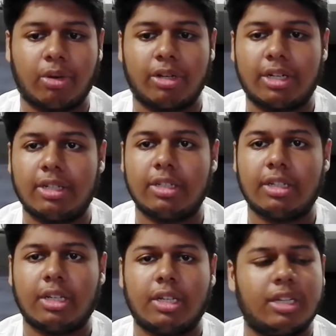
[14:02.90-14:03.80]
on it.
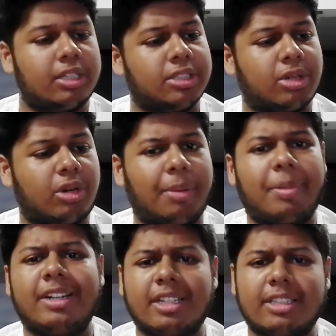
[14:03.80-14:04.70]
So up
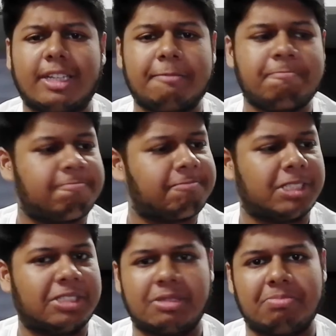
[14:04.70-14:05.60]
until then,
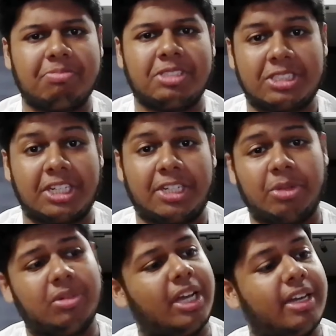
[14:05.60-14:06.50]
just stay
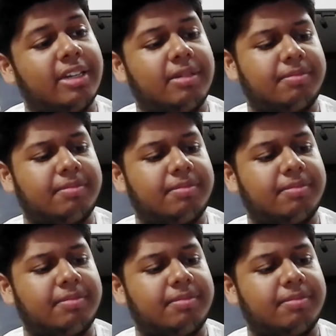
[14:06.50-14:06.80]
tuned. And